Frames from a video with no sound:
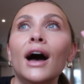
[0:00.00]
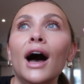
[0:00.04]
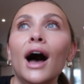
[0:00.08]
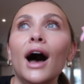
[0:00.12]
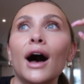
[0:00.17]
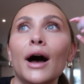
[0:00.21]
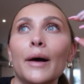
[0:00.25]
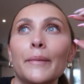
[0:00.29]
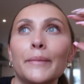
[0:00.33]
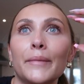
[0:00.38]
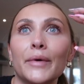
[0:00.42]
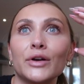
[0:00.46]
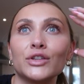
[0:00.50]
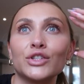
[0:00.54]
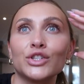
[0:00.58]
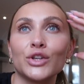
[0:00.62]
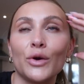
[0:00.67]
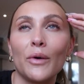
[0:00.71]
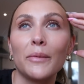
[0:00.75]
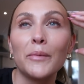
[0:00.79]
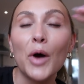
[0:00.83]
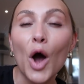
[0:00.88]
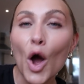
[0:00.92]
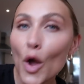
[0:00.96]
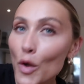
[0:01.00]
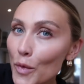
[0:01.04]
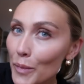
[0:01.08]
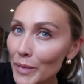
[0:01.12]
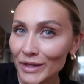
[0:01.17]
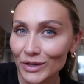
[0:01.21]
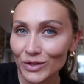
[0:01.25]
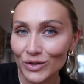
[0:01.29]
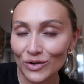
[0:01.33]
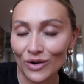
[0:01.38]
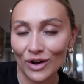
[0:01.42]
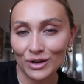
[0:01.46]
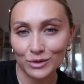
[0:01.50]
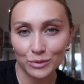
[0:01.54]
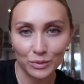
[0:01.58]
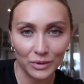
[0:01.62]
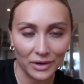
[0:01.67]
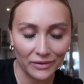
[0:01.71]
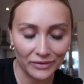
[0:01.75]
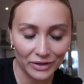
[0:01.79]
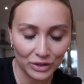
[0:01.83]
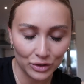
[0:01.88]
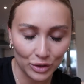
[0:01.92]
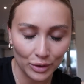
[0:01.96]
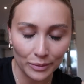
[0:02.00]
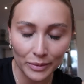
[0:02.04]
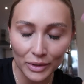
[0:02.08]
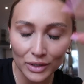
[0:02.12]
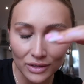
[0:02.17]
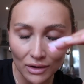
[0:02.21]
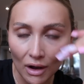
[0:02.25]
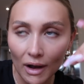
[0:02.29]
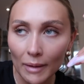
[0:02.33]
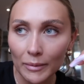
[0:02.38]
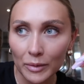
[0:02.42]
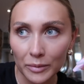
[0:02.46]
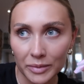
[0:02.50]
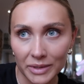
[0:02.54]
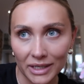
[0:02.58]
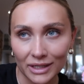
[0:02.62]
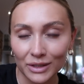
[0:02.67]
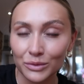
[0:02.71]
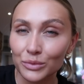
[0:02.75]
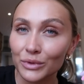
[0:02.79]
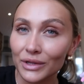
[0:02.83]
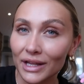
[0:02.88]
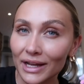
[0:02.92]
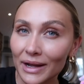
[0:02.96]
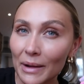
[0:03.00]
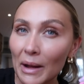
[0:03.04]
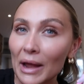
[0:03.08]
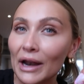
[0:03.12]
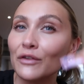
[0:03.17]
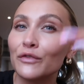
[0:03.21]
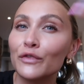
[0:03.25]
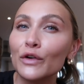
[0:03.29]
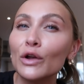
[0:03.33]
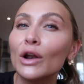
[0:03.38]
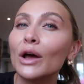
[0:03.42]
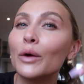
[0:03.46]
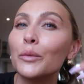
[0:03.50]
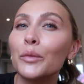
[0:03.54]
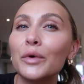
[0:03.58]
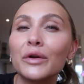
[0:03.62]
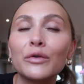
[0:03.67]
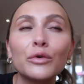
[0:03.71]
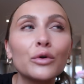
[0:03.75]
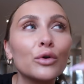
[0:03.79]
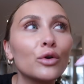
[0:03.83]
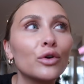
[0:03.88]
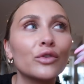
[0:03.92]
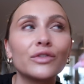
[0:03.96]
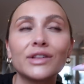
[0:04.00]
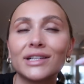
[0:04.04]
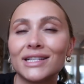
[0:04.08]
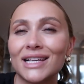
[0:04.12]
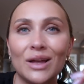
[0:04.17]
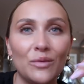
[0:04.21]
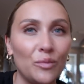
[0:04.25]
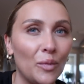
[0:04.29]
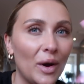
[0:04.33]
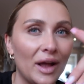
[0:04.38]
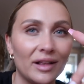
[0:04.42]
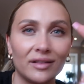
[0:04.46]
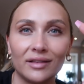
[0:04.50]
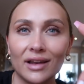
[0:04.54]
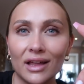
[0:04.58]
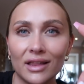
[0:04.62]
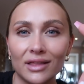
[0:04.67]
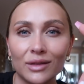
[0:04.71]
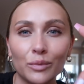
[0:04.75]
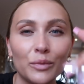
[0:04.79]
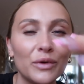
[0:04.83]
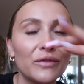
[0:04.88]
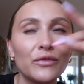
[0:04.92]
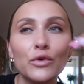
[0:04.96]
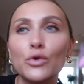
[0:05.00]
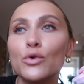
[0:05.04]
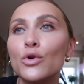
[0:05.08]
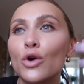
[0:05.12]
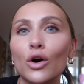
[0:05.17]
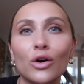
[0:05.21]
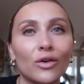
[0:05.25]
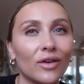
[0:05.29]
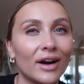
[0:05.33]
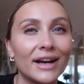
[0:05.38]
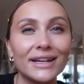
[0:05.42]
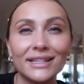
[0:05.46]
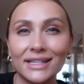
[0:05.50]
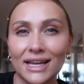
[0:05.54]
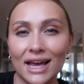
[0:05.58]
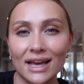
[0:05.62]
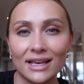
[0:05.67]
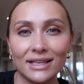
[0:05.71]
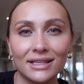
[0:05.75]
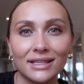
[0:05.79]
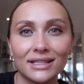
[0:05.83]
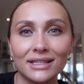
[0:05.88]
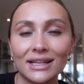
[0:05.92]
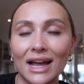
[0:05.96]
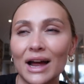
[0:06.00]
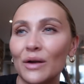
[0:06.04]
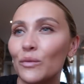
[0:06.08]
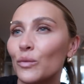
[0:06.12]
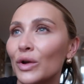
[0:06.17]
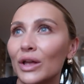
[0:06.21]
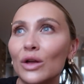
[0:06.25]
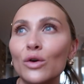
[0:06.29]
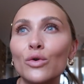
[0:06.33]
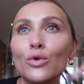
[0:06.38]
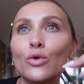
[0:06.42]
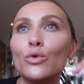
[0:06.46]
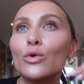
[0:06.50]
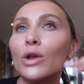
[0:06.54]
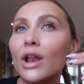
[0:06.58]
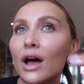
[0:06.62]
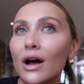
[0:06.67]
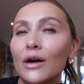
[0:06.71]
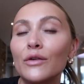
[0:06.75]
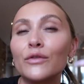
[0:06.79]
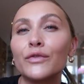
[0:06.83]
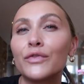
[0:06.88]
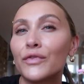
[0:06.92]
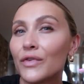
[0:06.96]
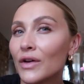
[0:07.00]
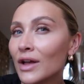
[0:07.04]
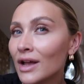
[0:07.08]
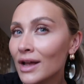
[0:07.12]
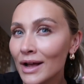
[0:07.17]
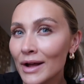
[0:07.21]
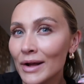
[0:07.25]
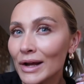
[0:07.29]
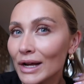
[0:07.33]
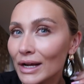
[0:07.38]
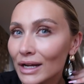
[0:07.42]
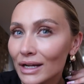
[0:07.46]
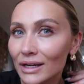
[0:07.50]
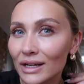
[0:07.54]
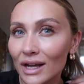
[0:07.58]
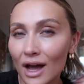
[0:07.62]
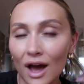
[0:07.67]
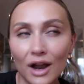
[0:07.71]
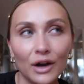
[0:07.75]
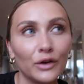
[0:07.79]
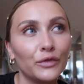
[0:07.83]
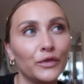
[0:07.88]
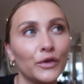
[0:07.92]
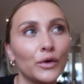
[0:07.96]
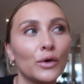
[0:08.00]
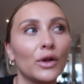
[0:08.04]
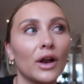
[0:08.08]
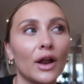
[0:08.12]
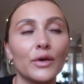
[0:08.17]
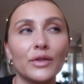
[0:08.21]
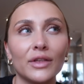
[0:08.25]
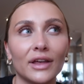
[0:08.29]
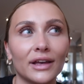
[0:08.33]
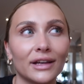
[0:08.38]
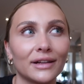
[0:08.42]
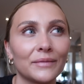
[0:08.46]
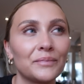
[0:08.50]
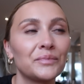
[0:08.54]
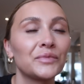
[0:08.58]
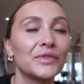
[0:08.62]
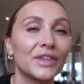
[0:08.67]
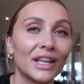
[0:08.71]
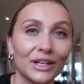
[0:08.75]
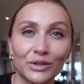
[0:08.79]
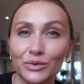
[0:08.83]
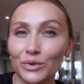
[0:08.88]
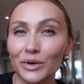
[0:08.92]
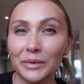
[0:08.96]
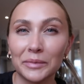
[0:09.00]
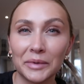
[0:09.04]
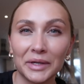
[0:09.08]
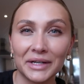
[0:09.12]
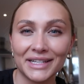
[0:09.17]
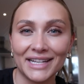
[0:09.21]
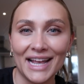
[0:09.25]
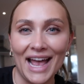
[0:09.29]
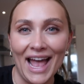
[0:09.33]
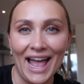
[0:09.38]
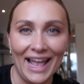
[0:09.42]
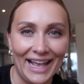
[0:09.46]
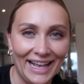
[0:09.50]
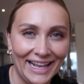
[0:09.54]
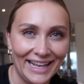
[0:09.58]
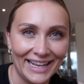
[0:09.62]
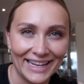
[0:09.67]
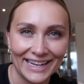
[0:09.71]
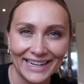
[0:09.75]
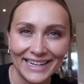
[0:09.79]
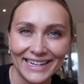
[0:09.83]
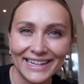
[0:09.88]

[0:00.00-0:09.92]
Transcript: So I'm hoping you guys will love it too, because I'm obsessed with it. And I feel like we're all on the same wavelength. We've all got great taste, and we all love colourful clothing. That's what I'm going to say.